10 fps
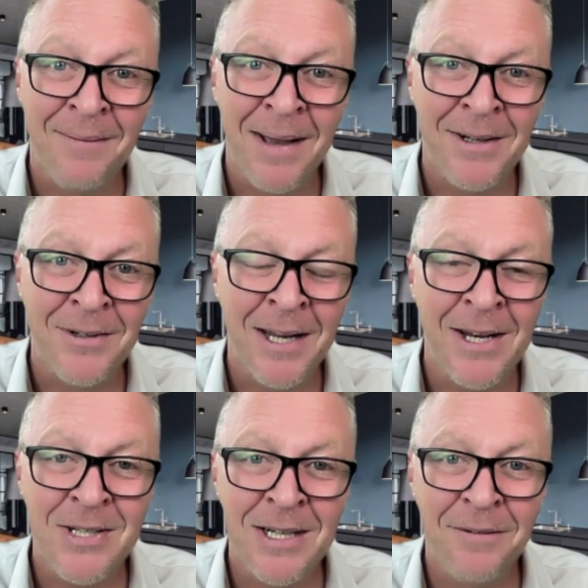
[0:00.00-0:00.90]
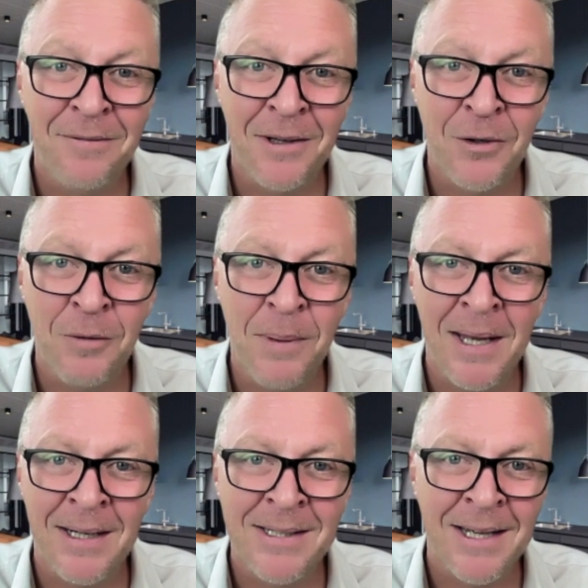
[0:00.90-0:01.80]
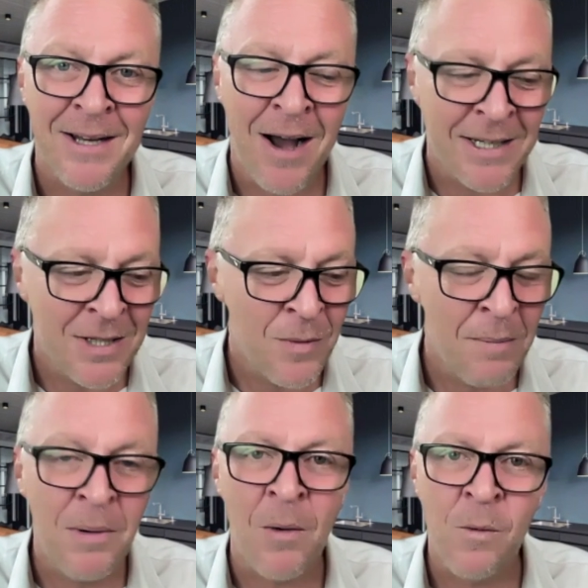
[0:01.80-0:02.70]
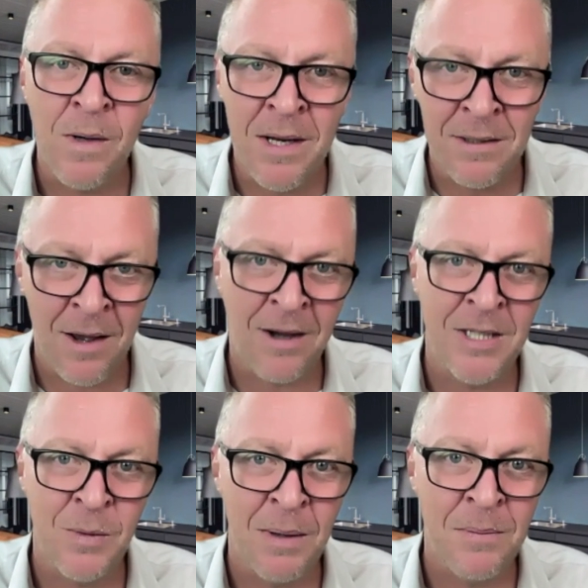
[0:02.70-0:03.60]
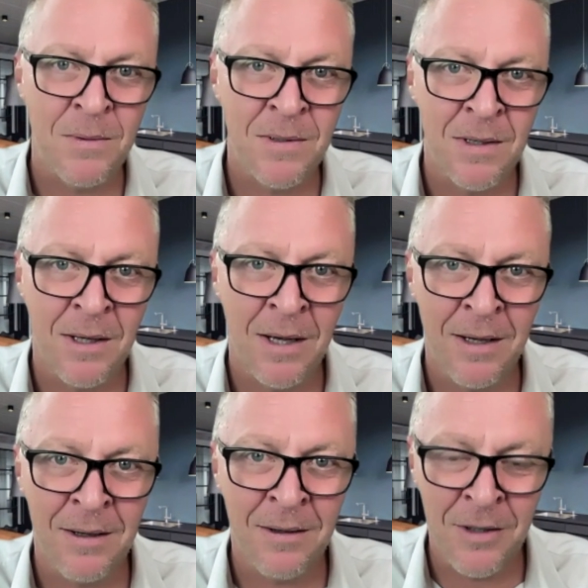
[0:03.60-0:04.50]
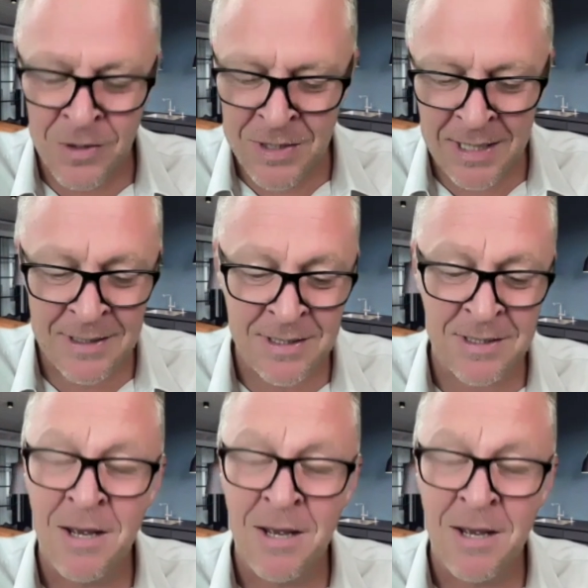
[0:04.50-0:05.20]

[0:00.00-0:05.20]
Adrian Hinchcliffe, the group editor at ITWeb. Go read ITWeb's newsletters.